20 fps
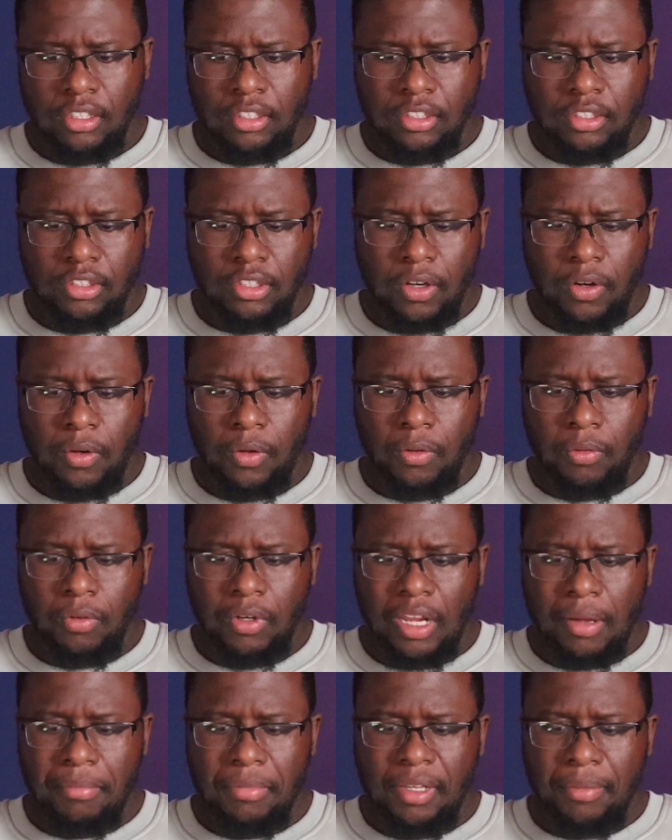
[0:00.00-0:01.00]
So
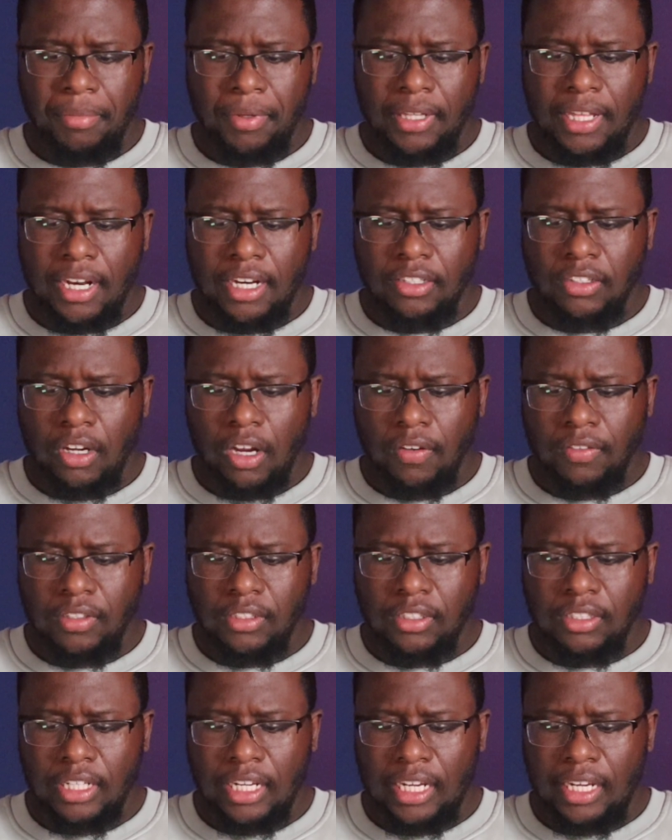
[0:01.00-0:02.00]
what I mean by that is
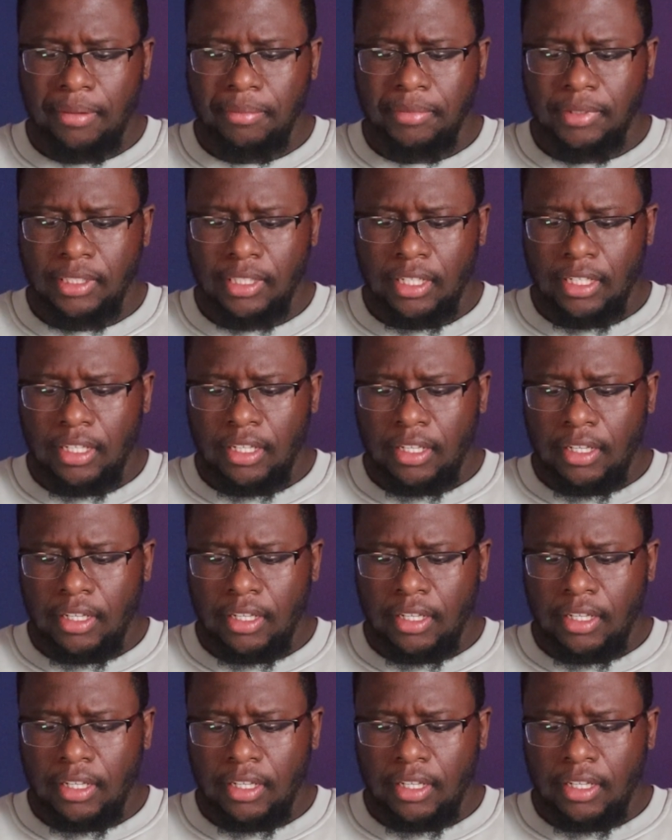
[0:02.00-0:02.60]
oftentimes